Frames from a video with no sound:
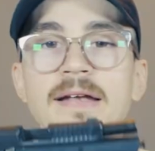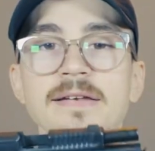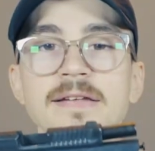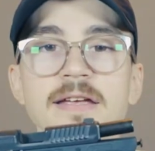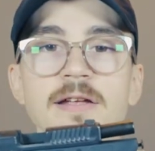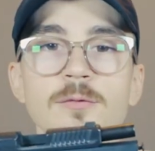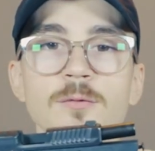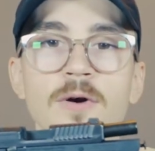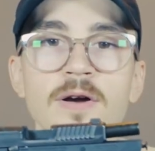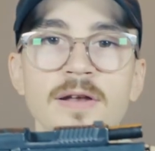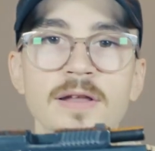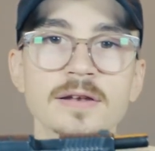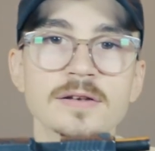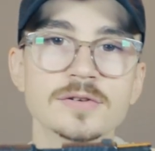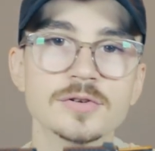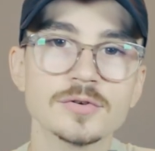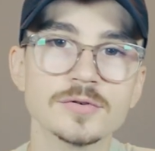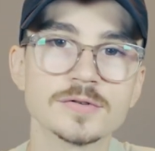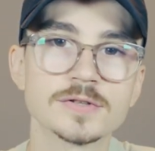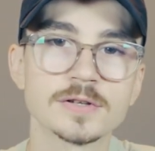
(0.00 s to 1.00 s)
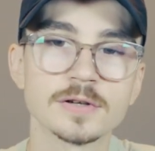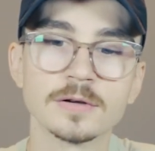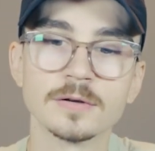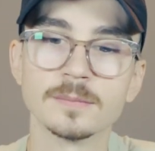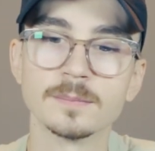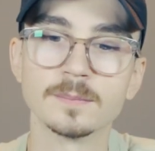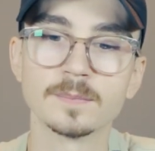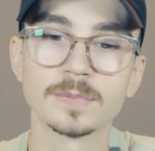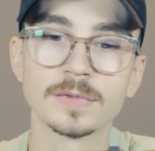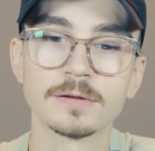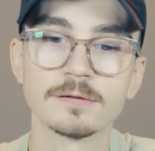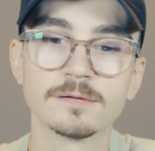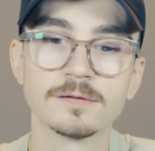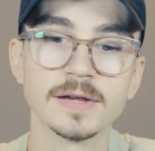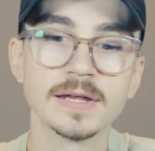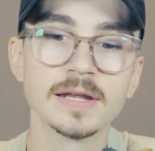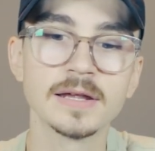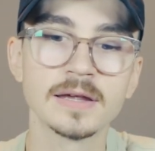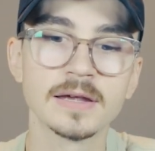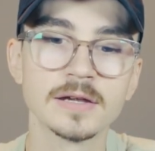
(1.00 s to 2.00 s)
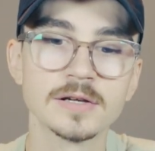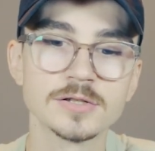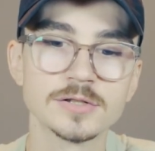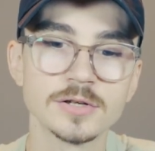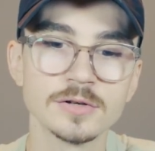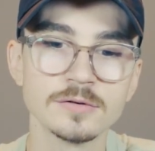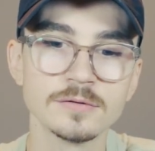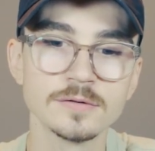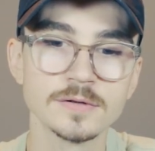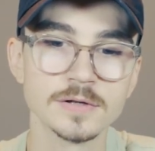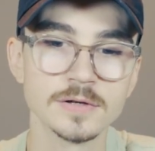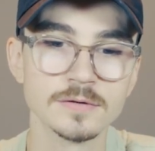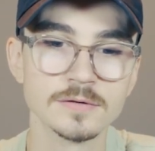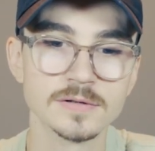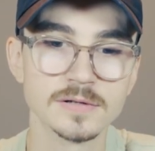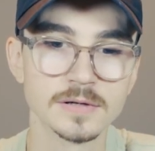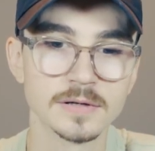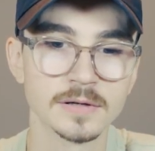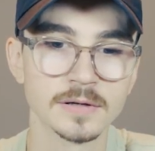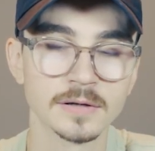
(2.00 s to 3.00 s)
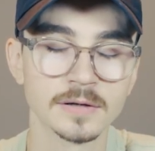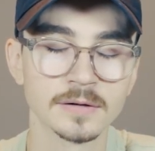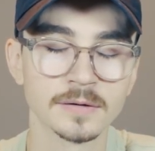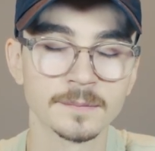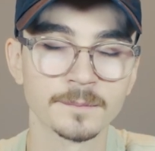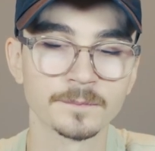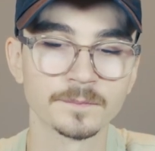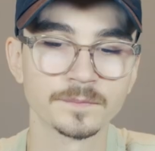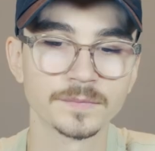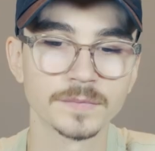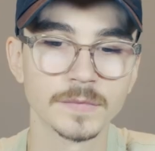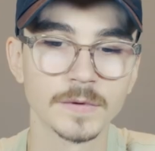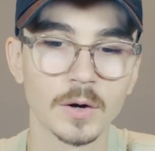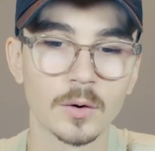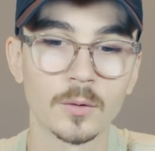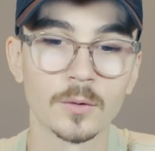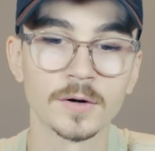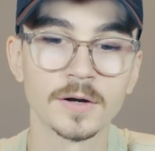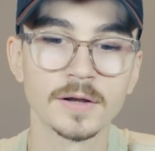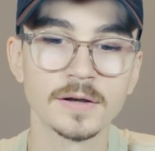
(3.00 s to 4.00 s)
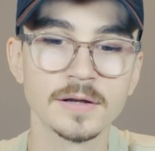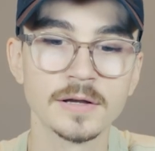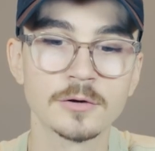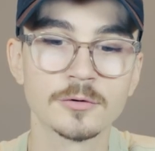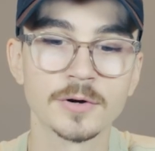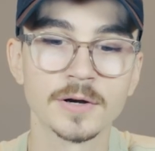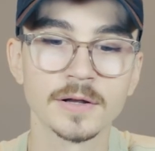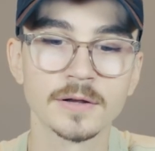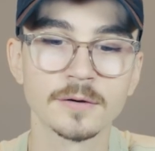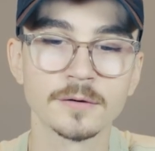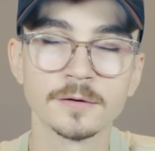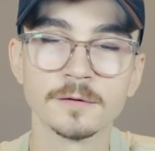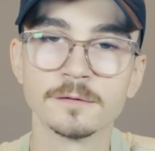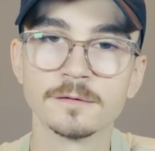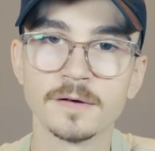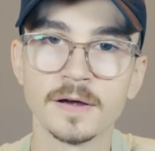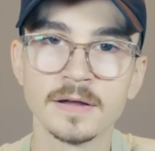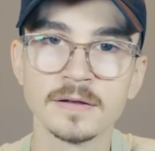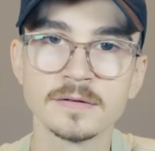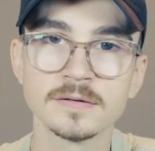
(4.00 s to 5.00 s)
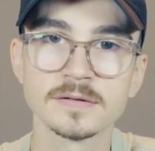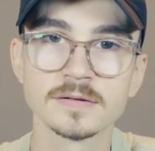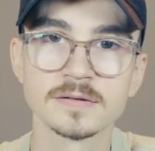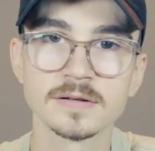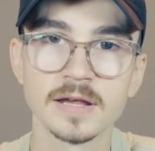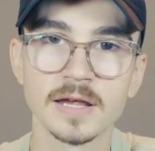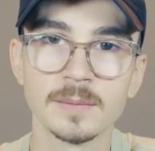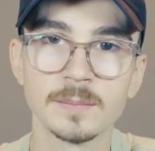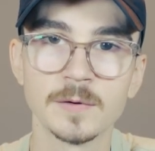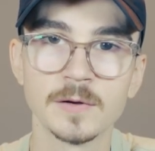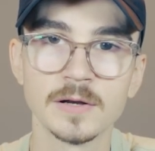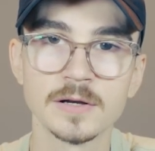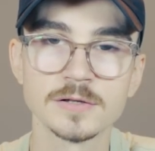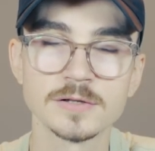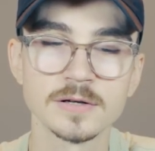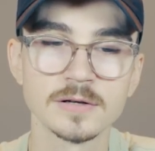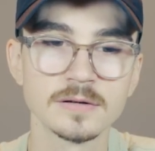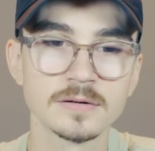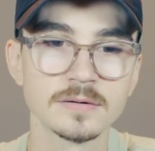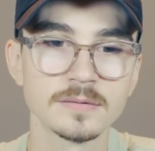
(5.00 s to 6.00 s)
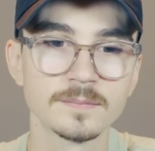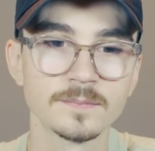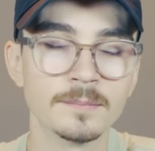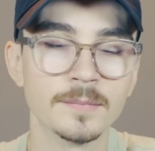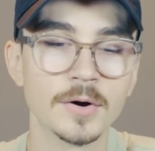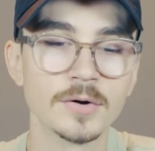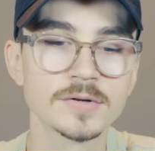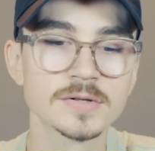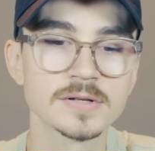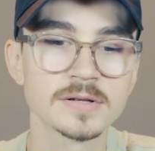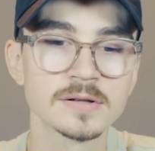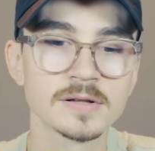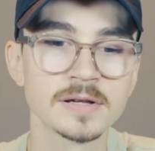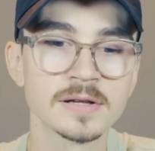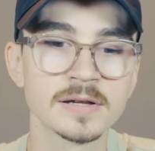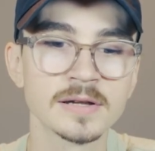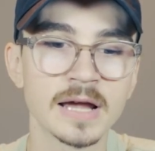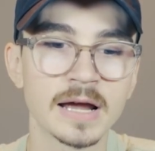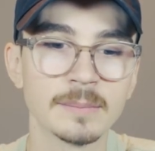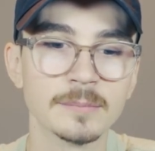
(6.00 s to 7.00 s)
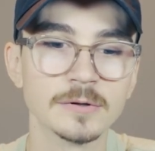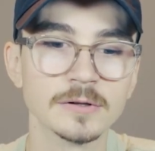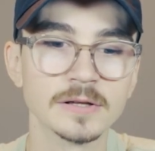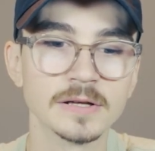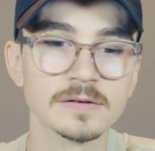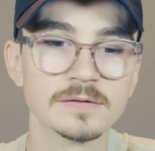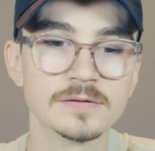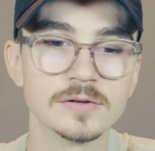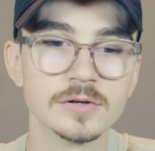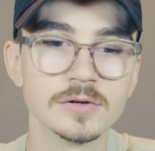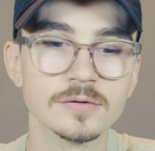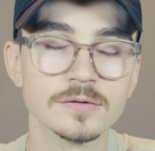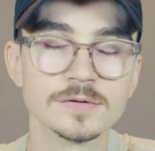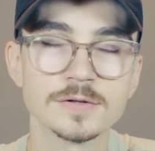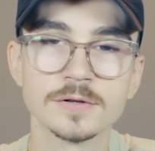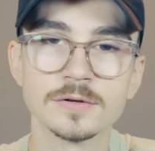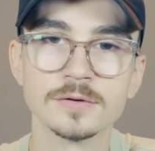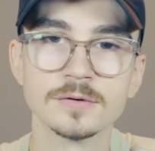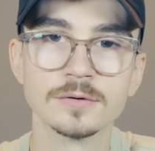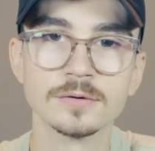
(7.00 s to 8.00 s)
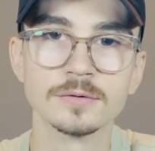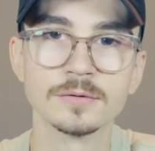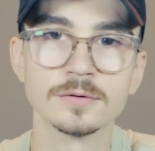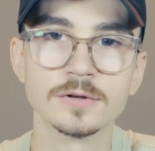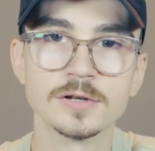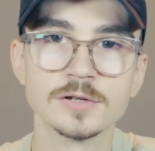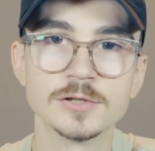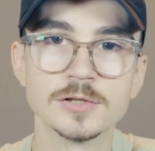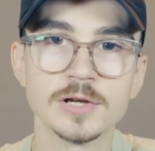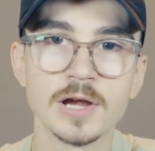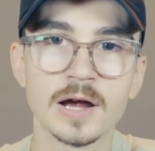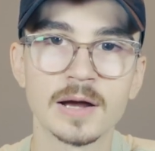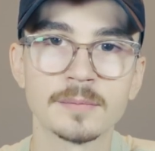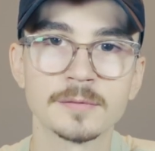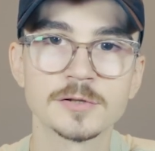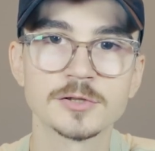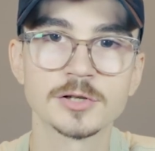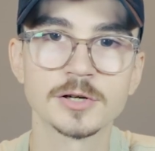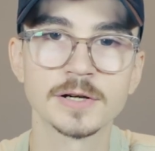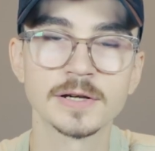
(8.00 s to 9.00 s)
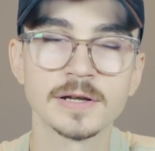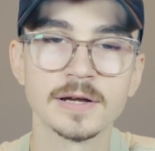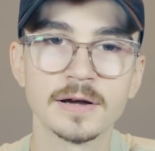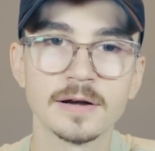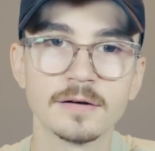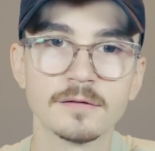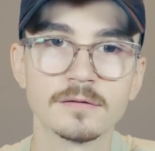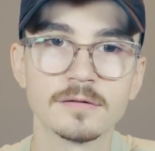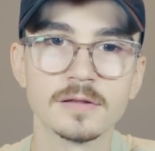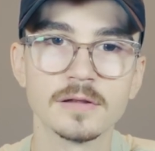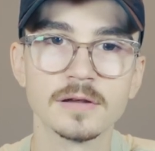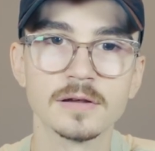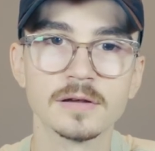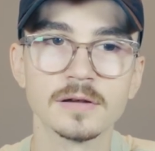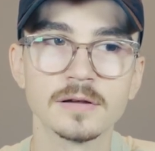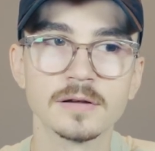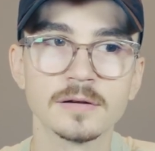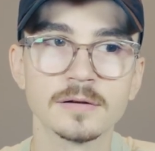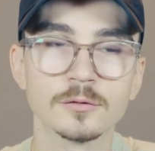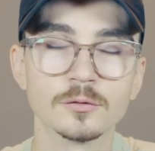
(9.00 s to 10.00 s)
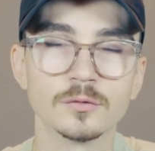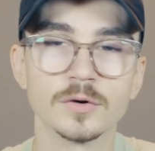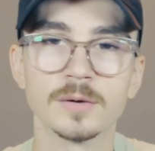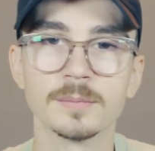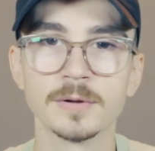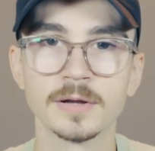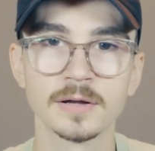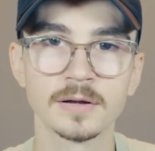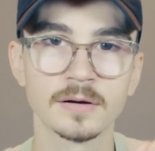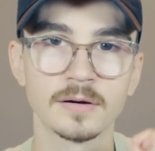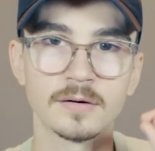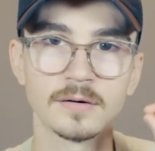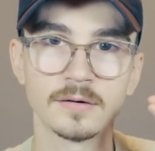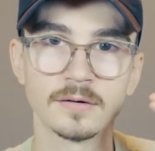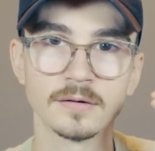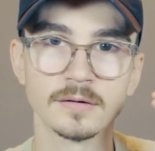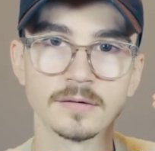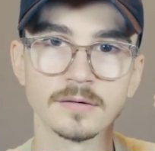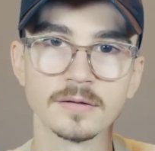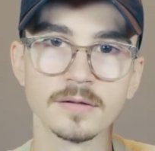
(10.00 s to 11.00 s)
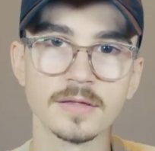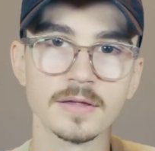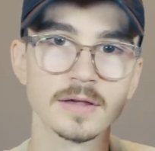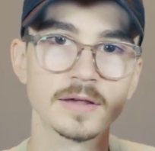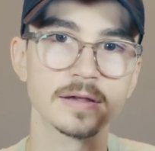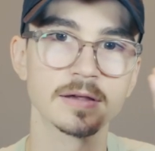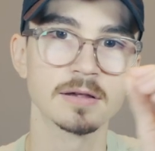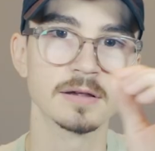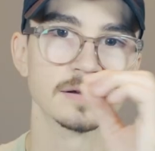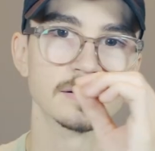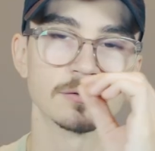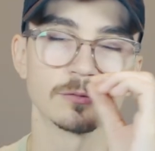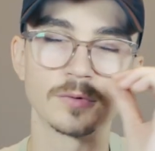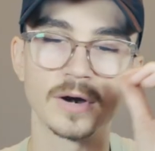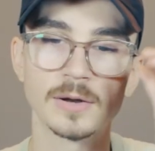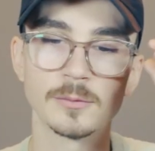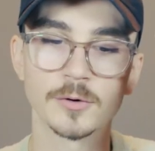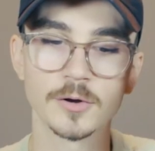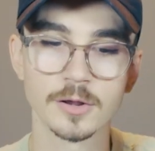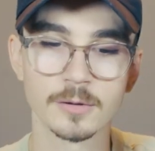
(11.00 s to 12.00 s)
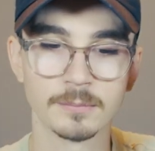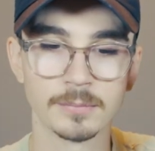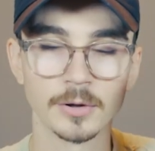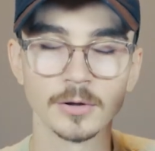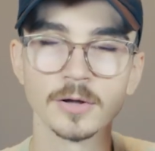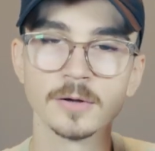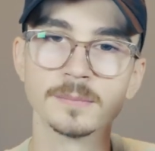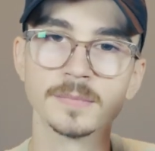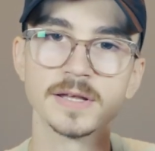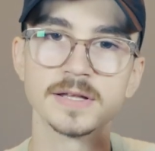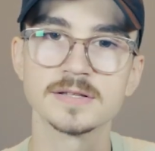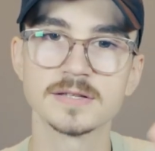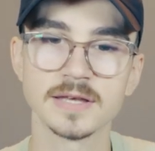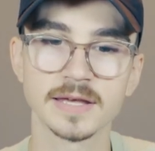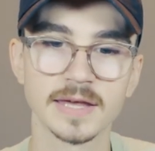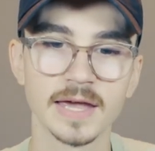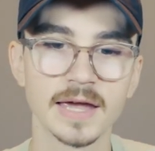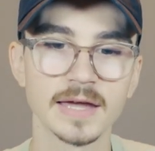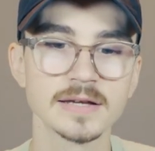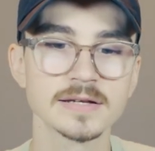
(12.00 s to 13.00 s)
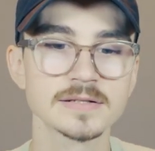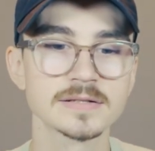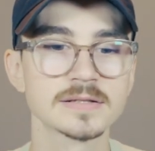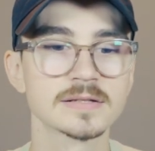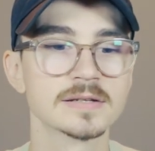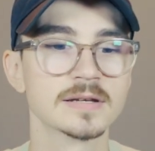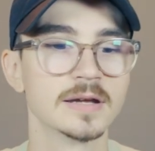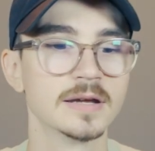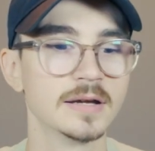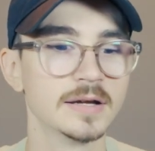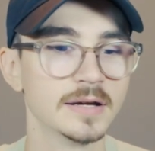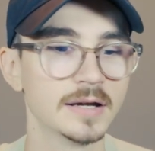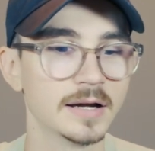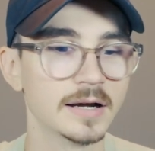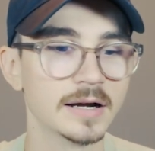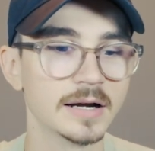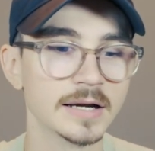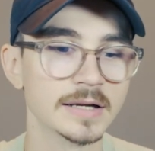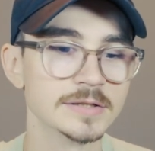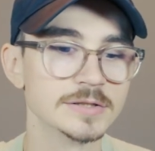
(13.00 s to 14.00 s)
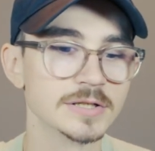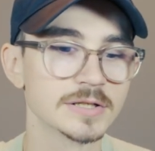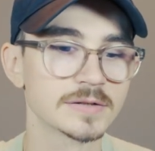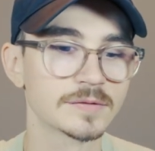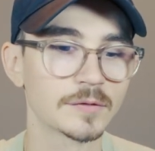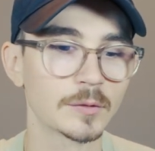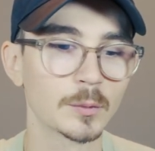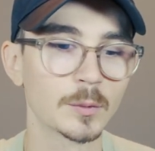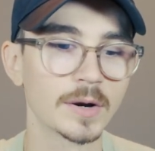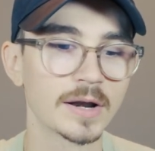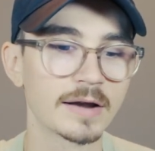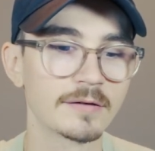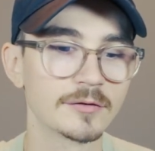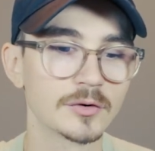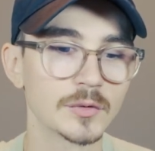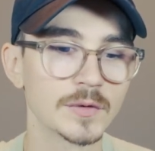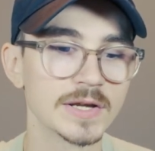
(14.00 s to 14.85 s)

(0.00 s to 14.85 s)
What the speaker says: did run into some feeding issues using Hornady critical defense ammunition, mostly I believe due to the geometry of the ribbing on the right where the bullet meets the case. Just for whatever